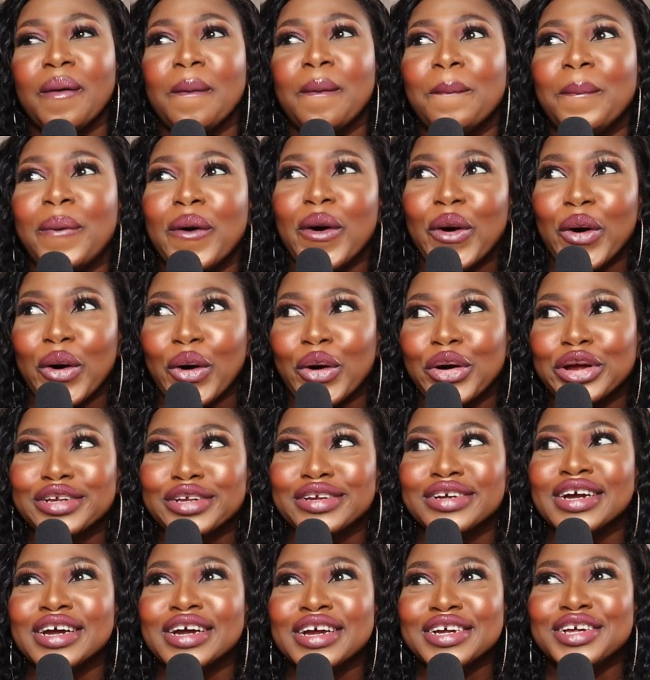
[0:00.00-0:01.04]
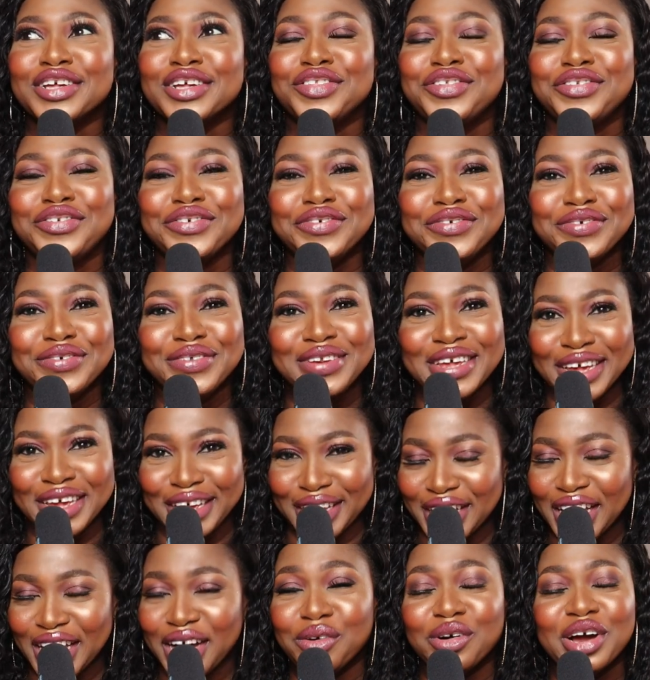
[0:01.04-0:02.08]
but
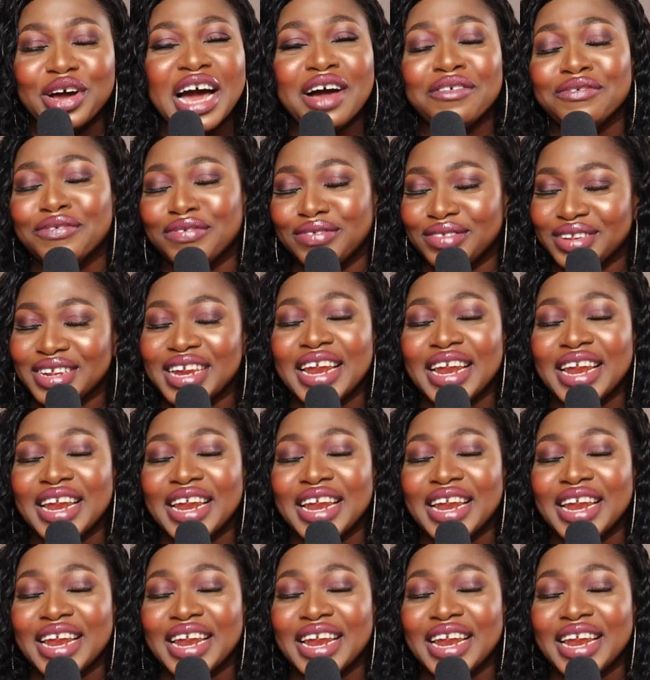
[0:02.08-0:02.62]
today I will have,